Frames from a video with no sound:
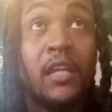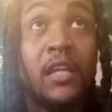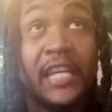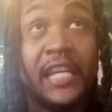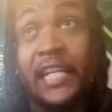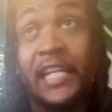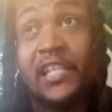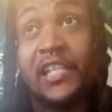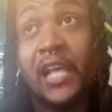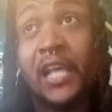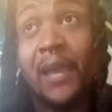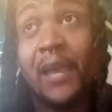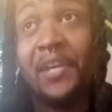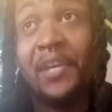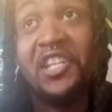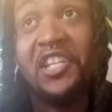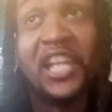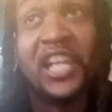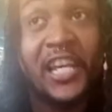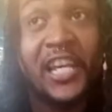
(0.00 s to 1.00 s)
Anytime
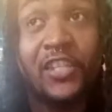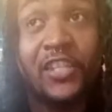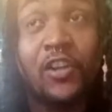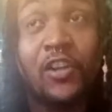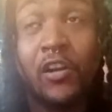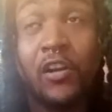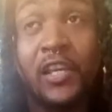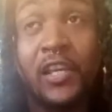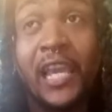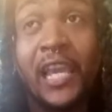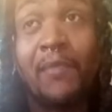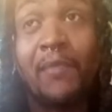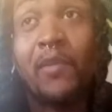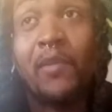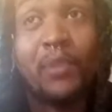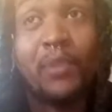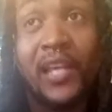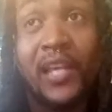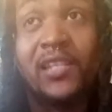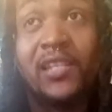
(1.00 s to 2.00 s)
he did start a game
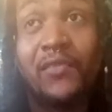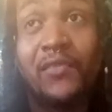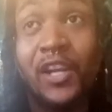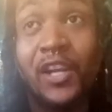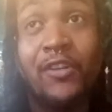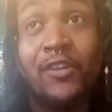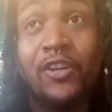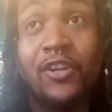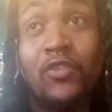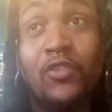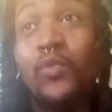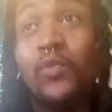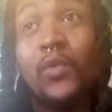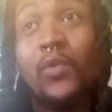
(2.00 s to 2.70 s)
in place of Aaron Jones,